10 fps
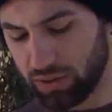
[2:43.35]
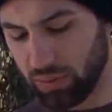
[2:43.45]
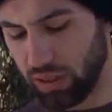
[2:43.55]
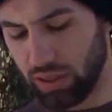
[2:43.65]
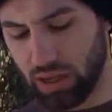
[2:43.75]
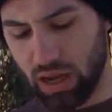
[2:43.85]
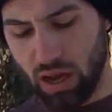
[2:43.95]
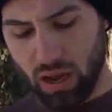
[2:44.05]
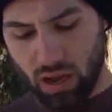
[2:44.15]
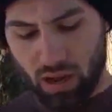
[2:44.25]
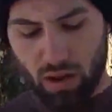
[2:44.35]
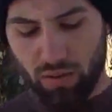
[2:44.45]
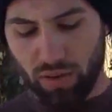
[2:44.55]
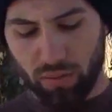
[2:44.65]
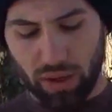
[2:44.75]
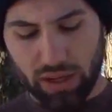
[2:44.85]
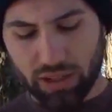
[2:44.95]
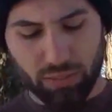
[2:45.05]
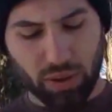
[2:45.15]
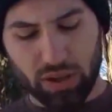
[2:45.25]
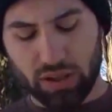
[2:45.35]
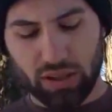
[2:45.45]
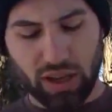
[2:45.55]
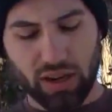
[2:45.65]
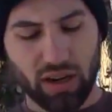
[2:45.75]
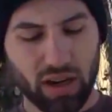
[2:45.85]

but for the money, it's a pretty good layer.